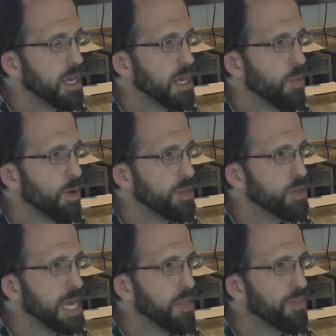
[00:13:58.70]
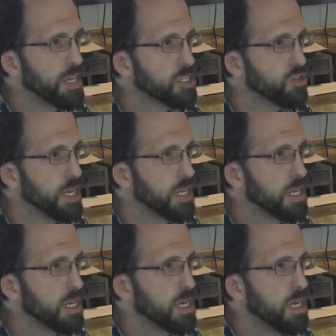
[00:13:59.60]
And when you can't think straight,
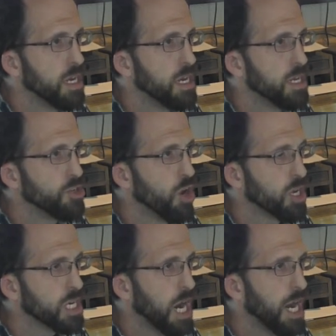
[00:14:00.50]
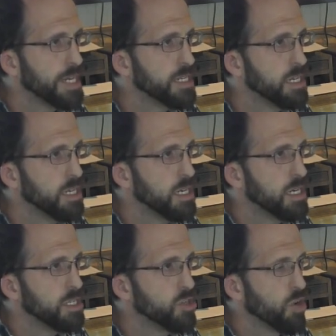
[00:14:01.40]
you're unkind,
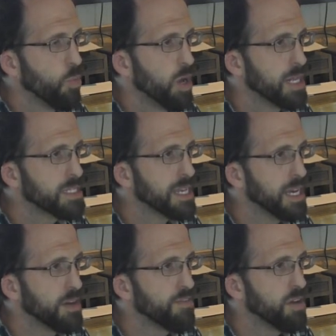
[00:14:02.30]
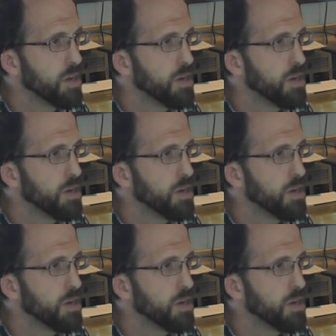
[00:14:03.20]
you're unwilling to give,